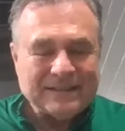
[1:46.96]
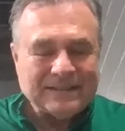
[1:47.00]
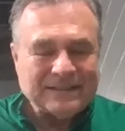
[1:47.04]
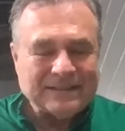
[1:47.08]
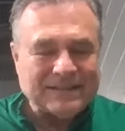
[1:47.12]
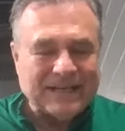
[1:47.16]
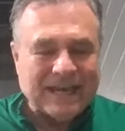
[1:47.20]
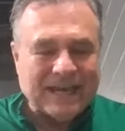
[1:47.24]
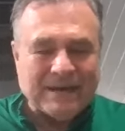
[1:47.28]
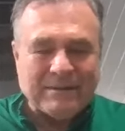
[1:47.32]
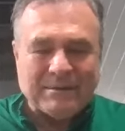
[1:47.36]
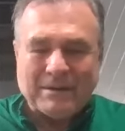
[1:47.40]

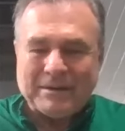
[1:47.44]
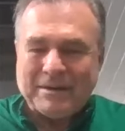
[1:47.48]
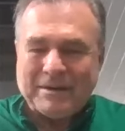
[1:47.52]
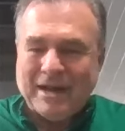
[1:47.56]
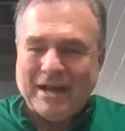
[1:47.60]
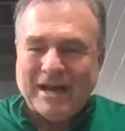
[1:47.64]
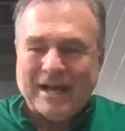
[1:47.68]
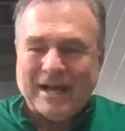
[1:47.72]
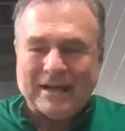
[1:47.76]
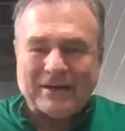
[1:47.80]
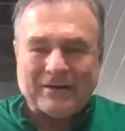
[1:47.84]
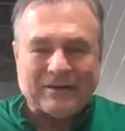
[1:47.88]
David
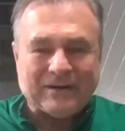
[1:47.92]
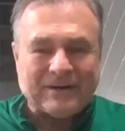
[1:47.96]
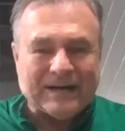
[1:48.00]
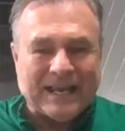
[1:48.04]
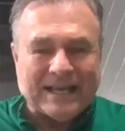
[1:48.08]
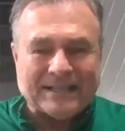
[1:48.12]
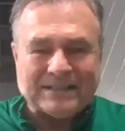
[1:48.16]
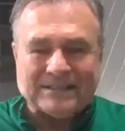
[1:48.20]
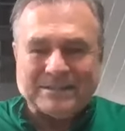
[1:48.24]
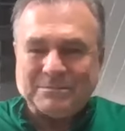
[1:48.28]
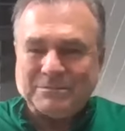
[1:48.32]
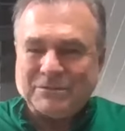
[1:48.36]
Connor
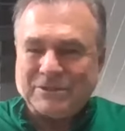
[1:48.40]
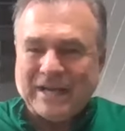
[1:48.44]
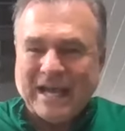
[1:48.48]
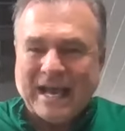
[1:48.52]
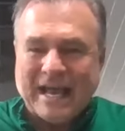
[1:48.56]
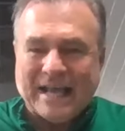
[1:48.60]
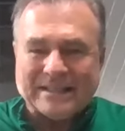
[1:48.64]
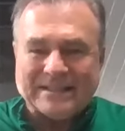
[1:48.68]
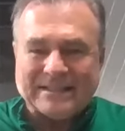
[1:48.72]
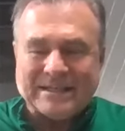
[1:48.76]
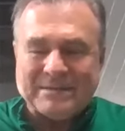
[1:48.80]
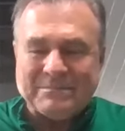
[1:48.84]
had some
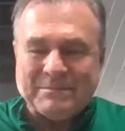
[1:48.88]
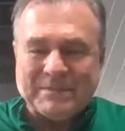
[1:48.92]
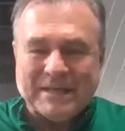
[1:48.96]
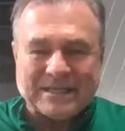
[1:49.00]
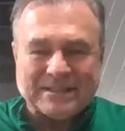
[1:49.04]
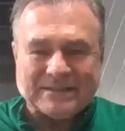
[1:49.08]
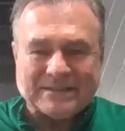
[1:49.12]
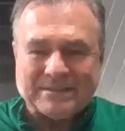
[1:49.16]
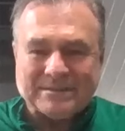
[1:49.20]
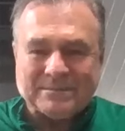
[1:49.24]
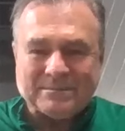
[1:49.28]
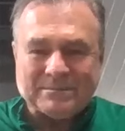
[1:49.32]
shots and
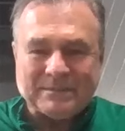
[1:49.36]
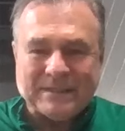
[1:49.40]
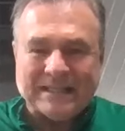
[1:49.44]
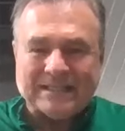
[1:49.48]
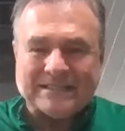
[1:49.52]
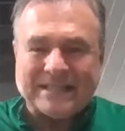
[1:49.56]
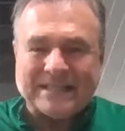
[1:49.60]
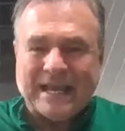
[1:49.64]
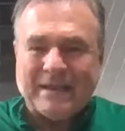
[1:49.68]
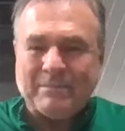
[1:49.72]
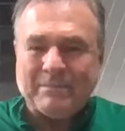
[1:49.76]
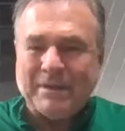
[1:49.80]
missed.
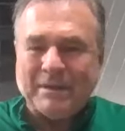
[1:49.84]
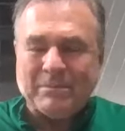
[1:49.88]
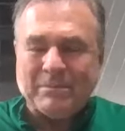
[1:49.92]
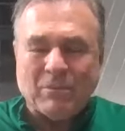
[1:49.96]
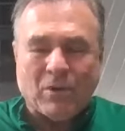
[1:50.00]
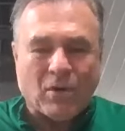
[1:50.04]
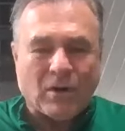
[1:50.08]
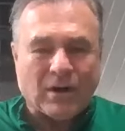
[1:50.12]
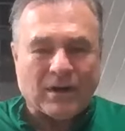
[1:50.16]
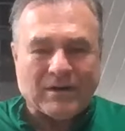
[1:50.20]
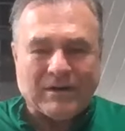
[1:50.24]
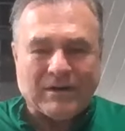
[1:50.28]
He's got to be
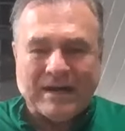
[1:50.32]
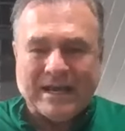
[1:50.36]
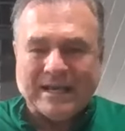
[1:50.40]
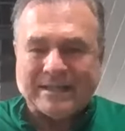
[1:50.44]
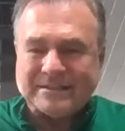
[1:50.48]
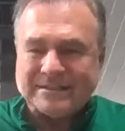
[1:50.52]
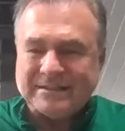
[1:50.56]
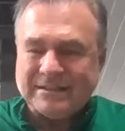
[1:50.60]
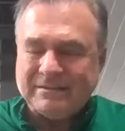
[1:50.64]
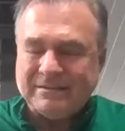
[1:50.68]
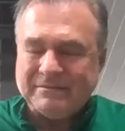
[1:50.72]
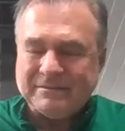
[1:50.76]
more
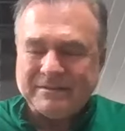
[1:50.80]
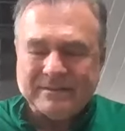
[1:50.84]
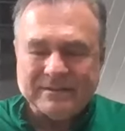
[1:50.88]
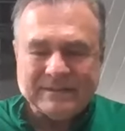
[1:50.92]
aggressive.